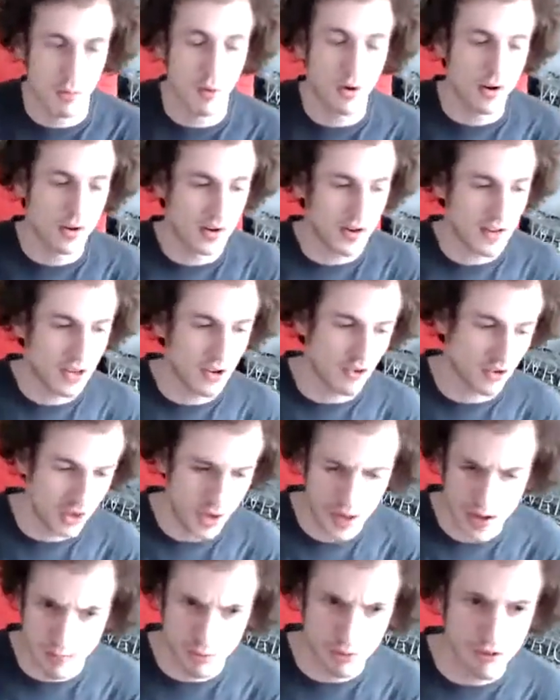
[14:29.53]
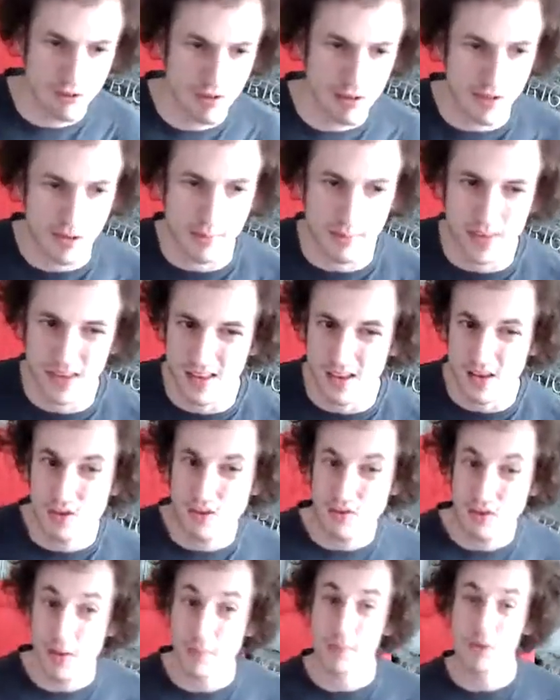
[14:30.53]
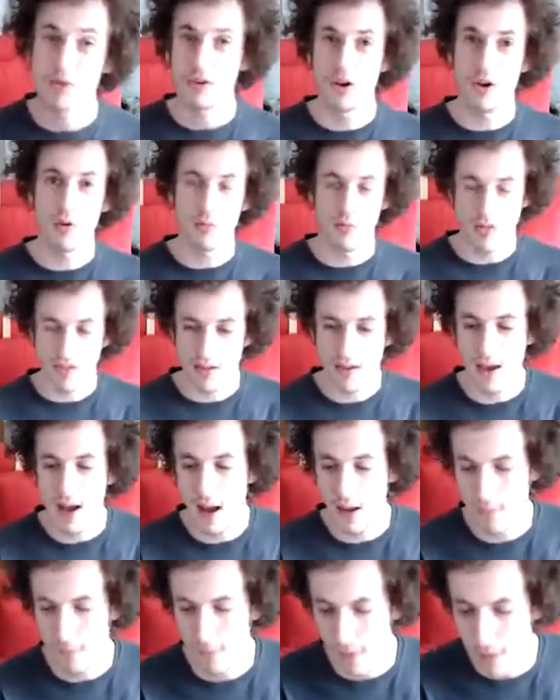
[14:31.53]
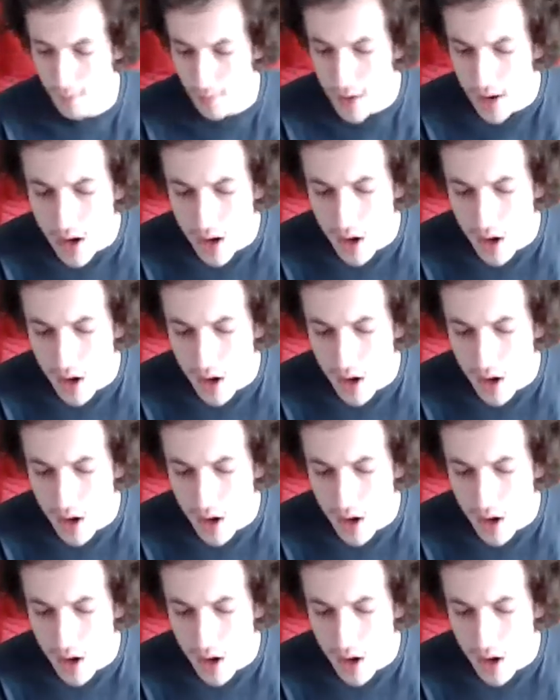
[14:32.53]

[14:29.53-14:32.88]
1 in each game, which is something that you typically don't see out of him.